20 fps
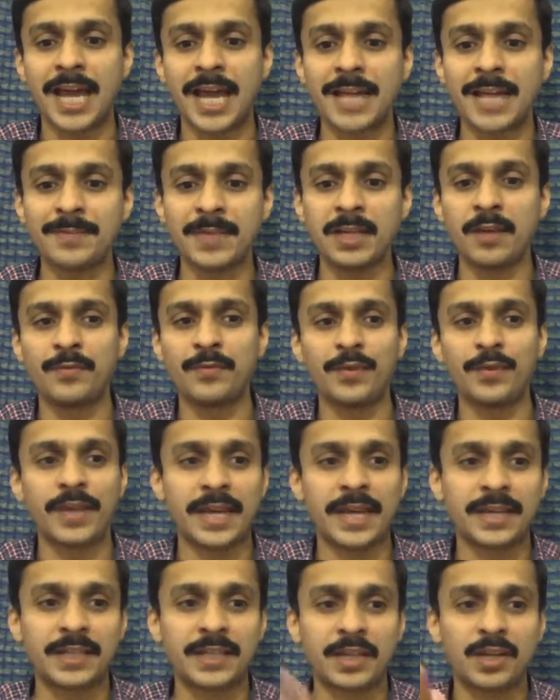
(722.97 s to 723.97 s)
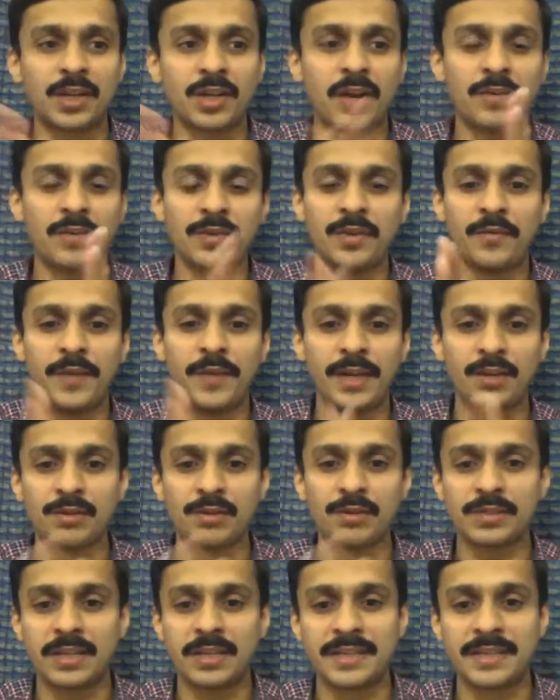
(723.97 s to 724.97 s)
as many of you can turn on your
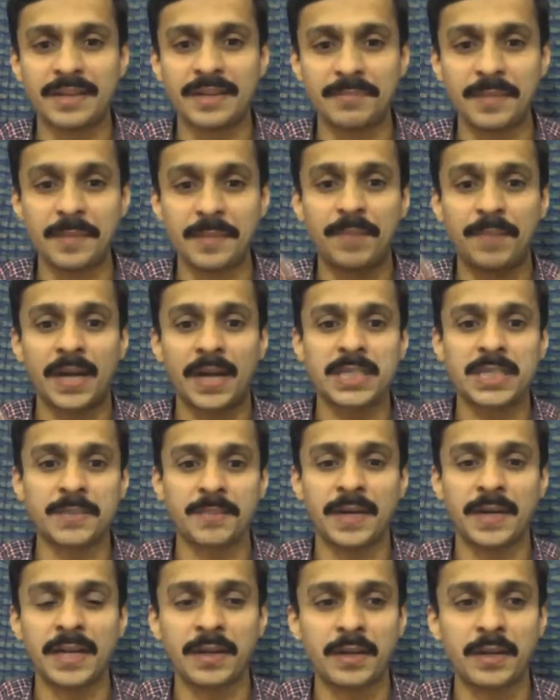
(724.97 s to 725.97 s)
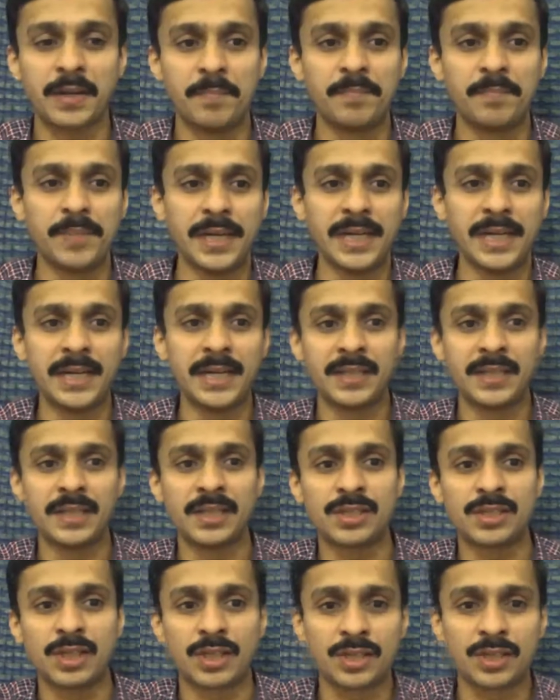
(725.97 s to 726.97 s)
videos and then be participating completely in
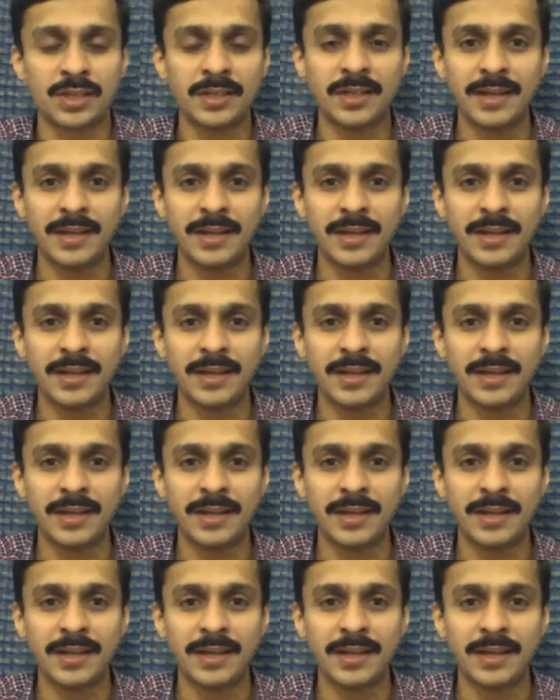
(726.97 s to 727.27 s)
this session.